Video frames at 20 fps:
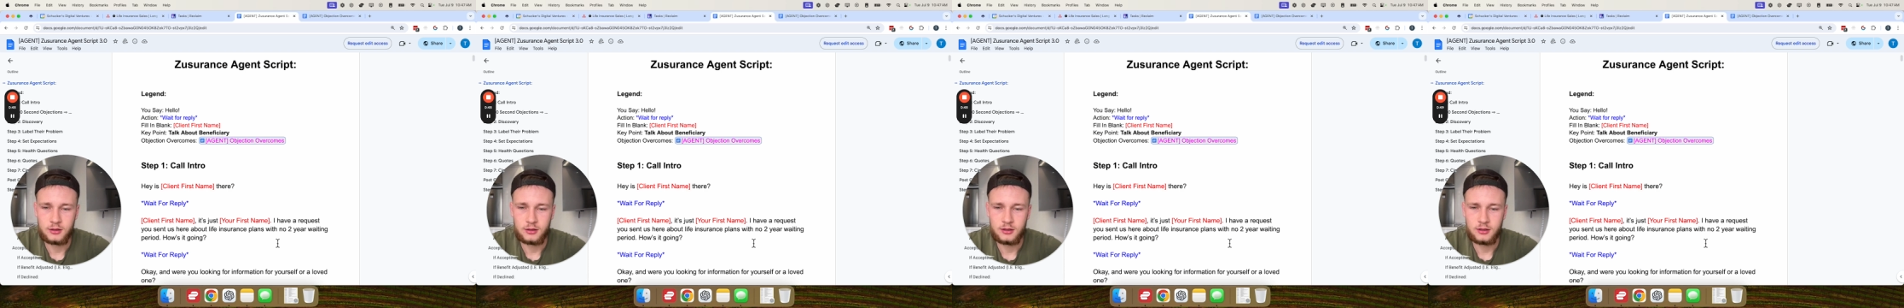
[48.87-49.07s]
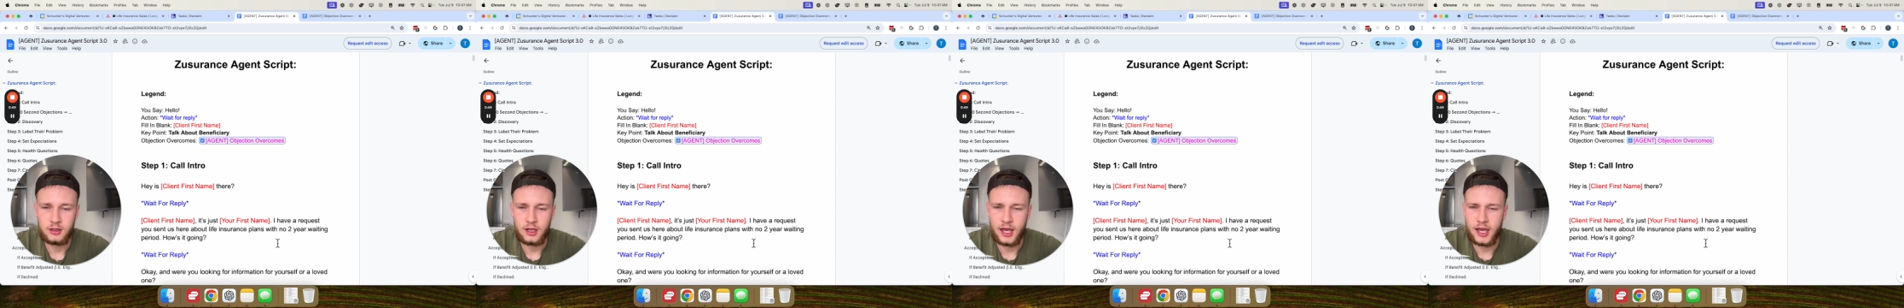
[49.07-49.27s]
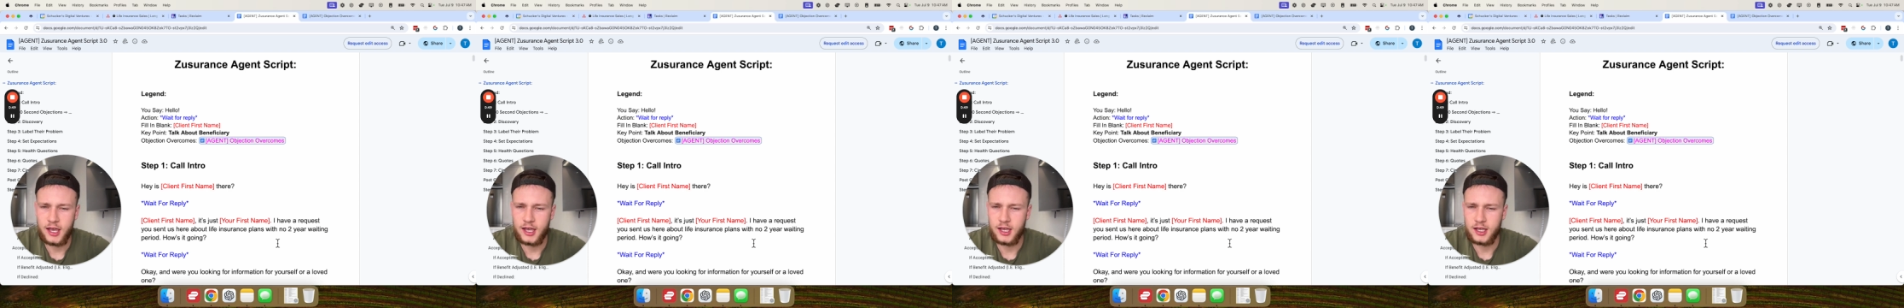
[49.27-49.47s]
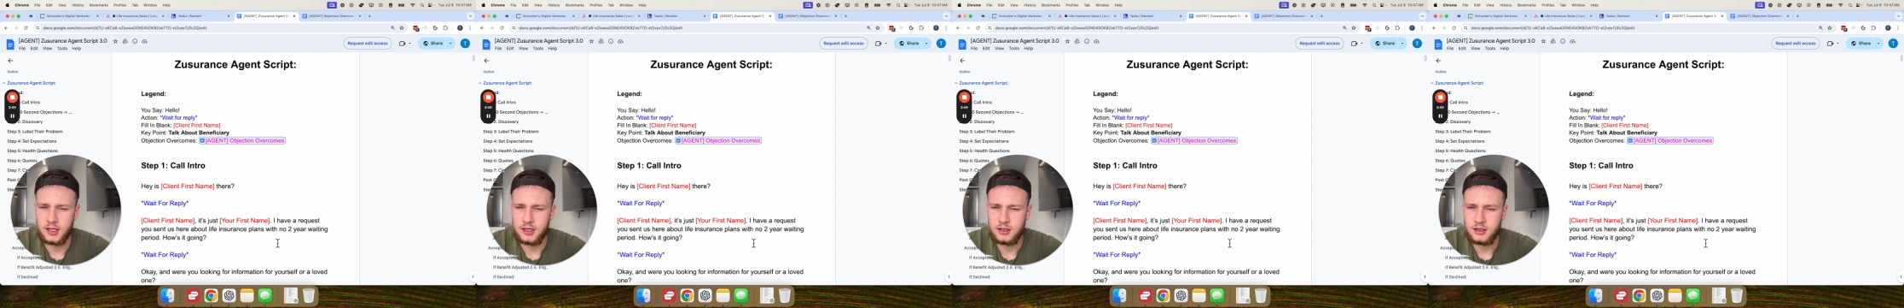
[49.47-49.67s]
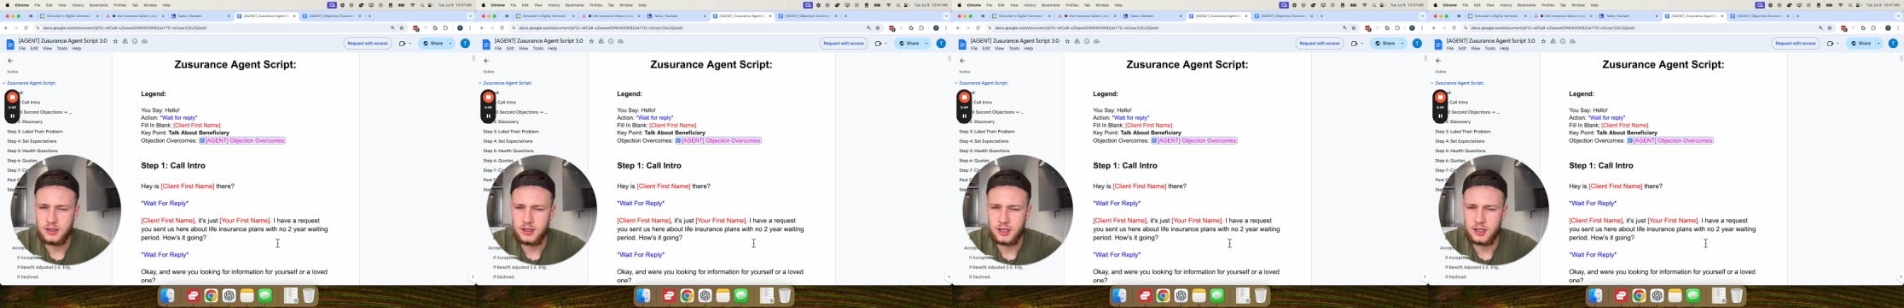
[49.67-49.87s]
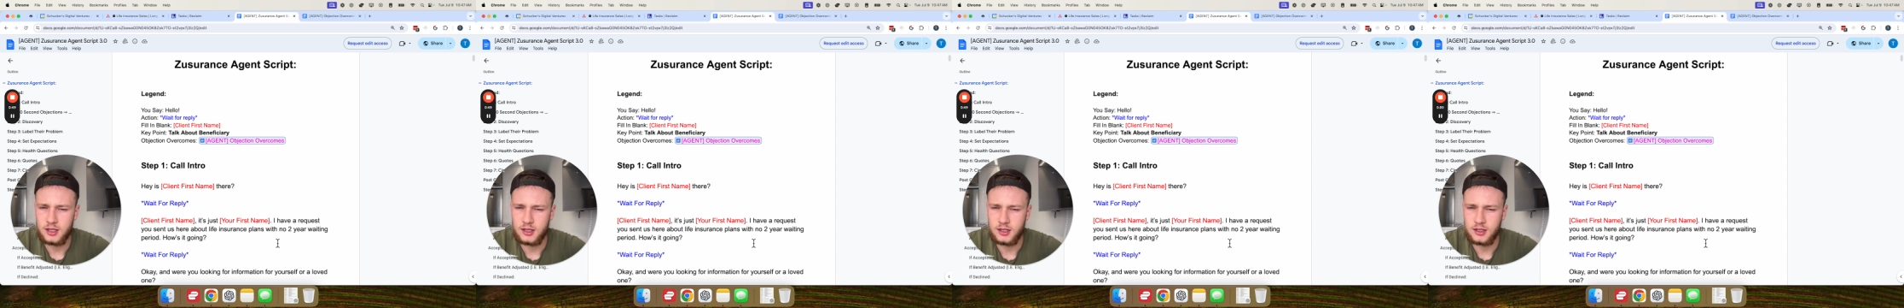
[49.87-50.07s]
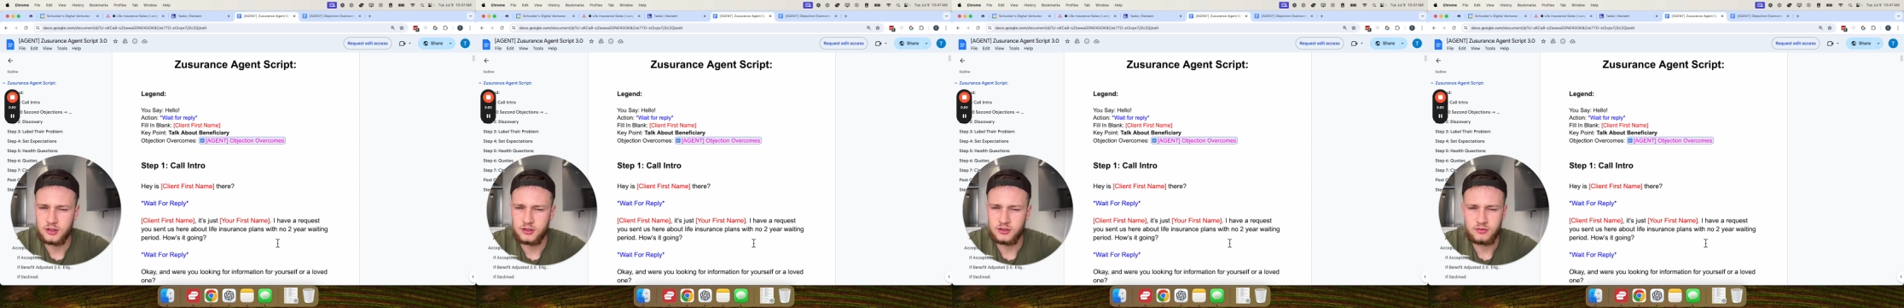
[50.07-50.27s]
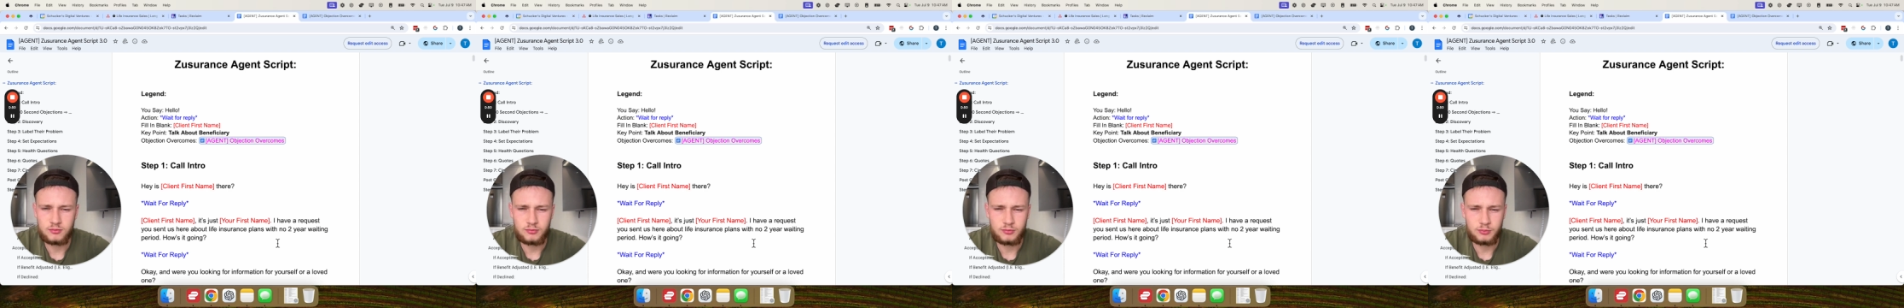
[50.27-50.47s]
Hey,
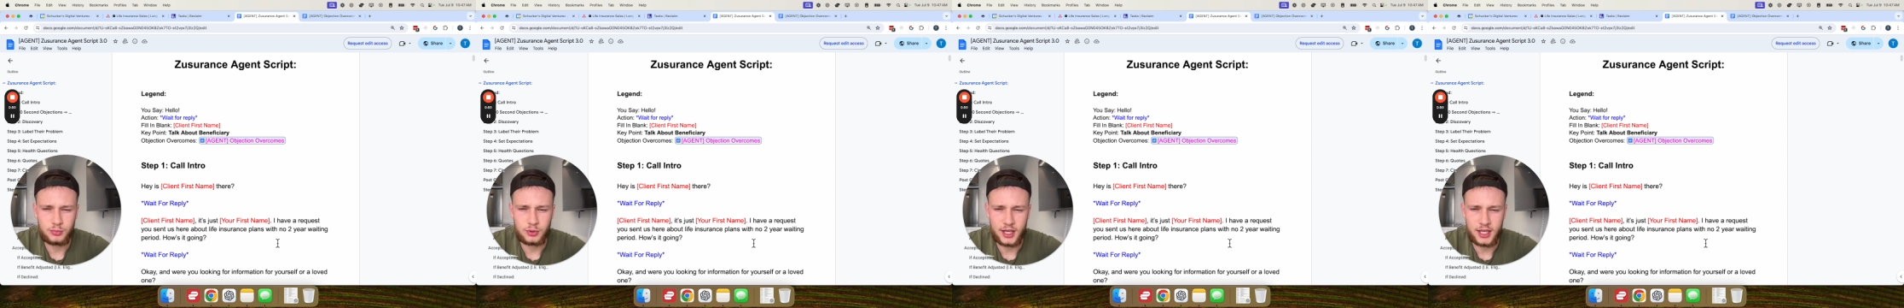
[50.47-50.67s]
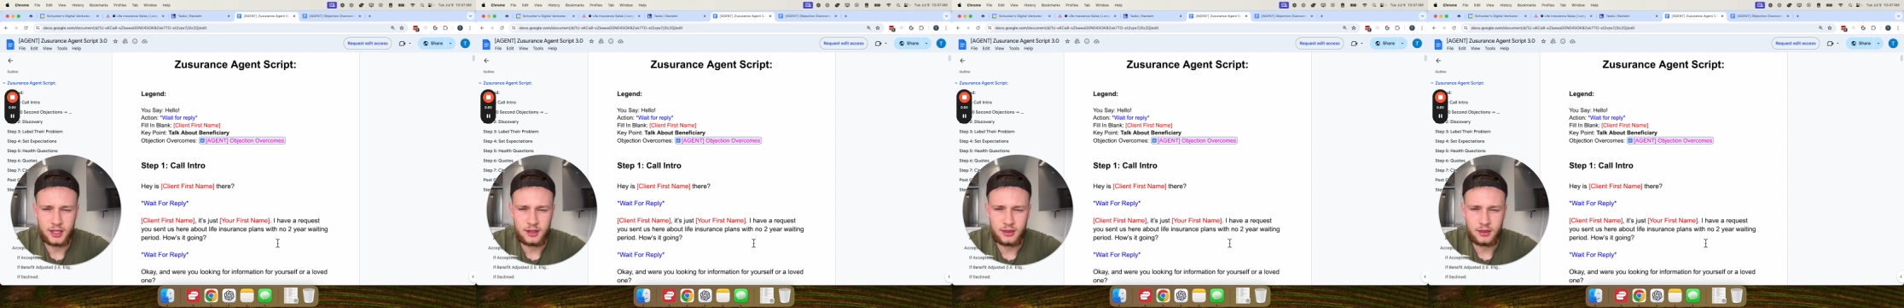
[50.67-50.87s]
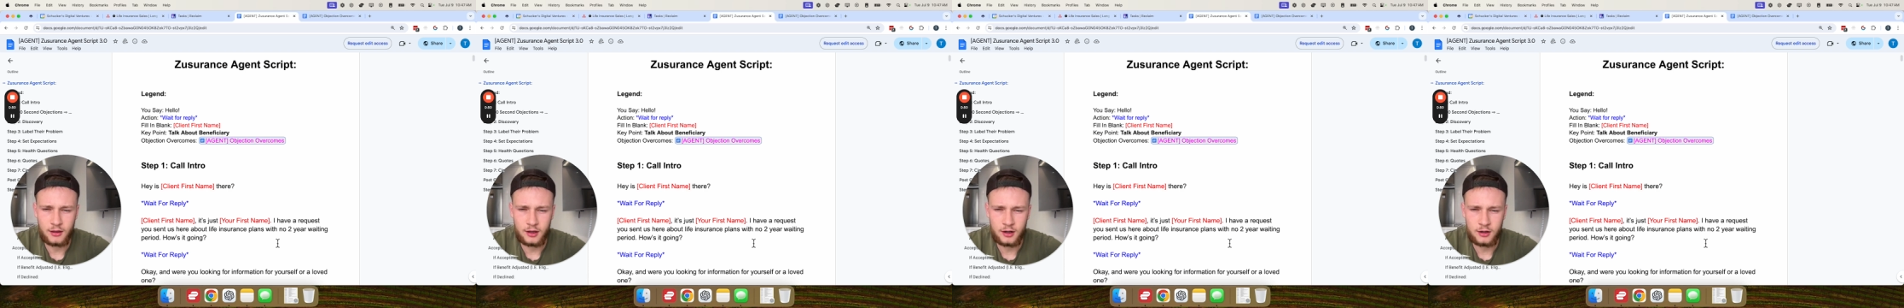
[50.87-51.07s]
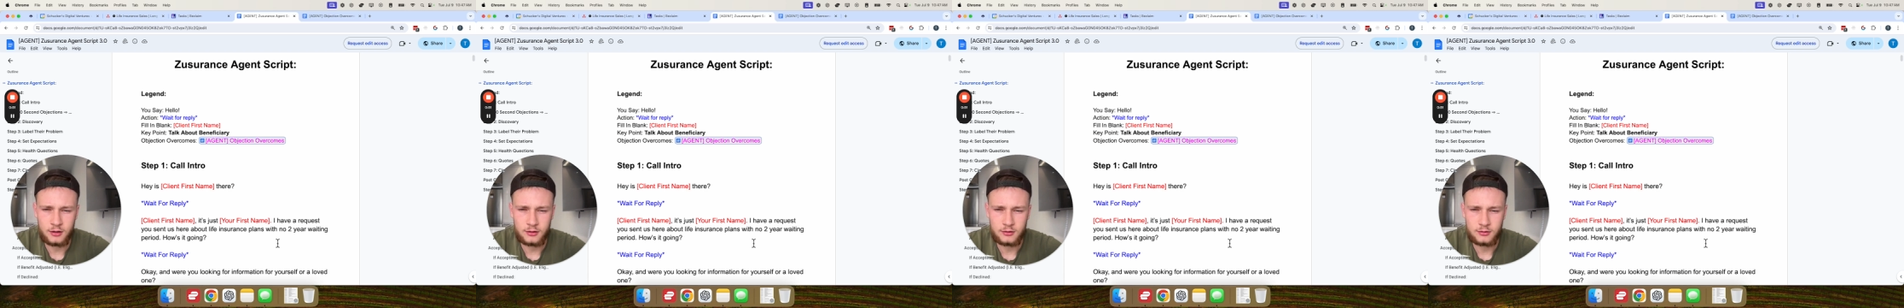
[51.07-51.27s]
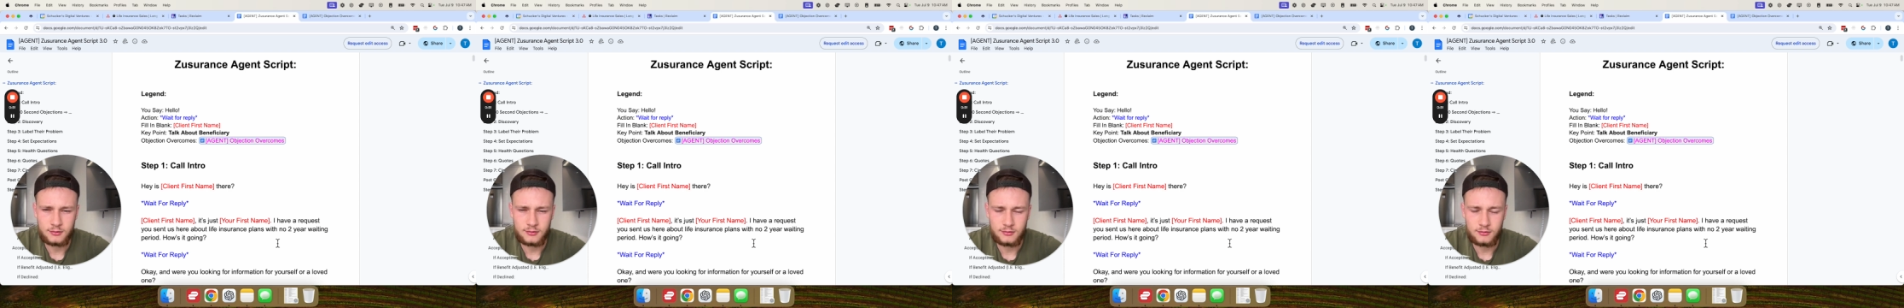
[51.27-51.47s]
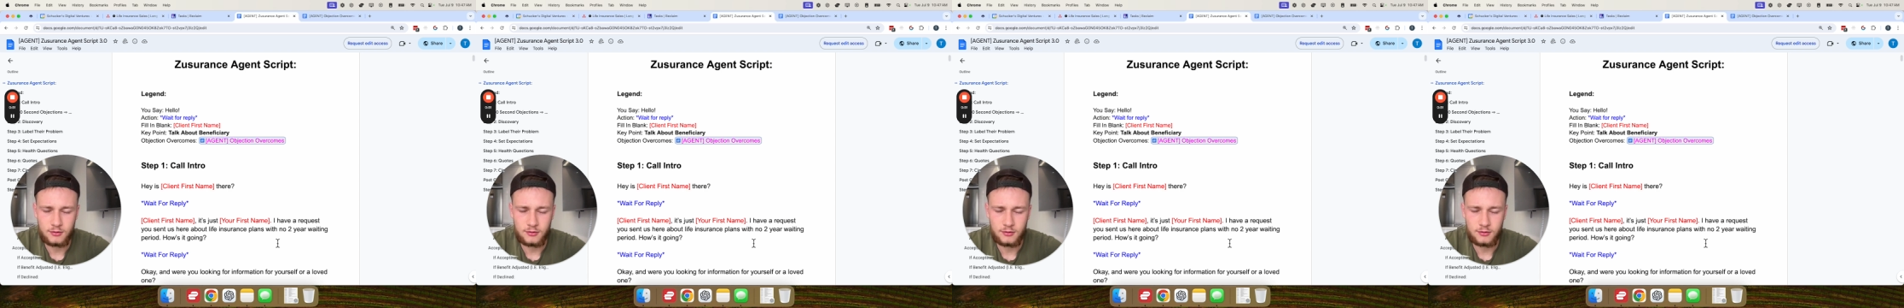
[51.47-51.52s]
is blank there?